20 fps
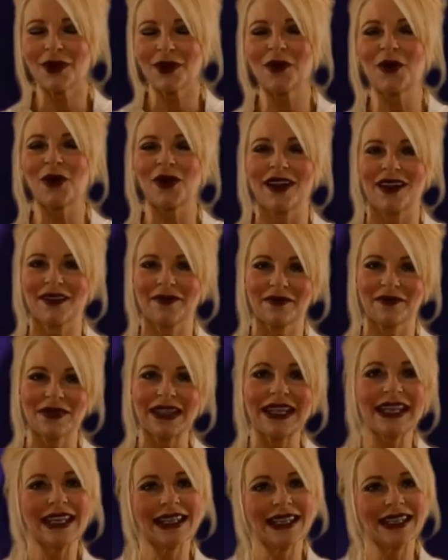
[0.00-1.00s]
Warning,
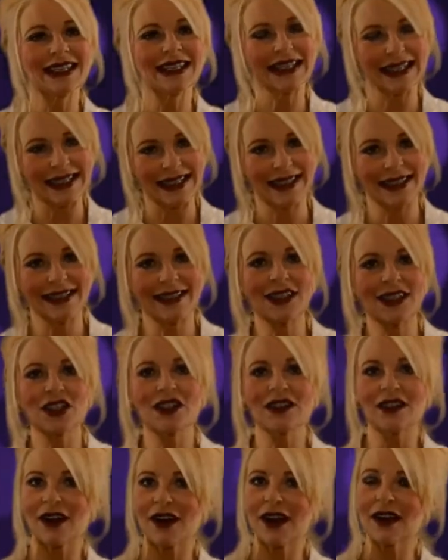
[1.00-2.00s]
this is a
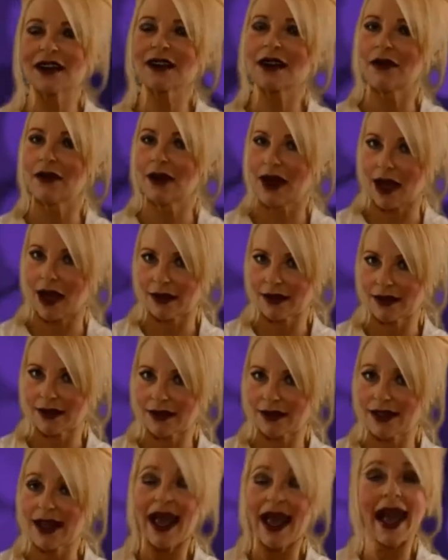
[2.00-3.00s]
generic love
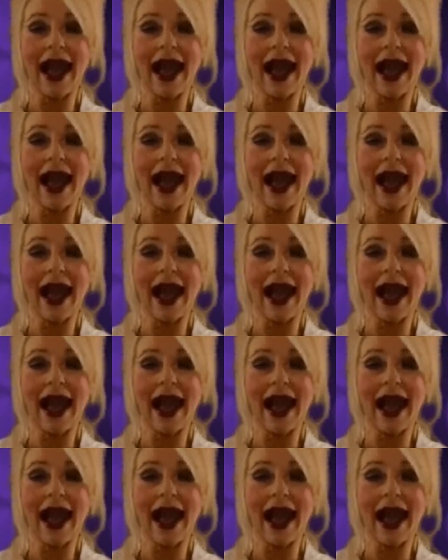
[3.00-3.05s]
analysis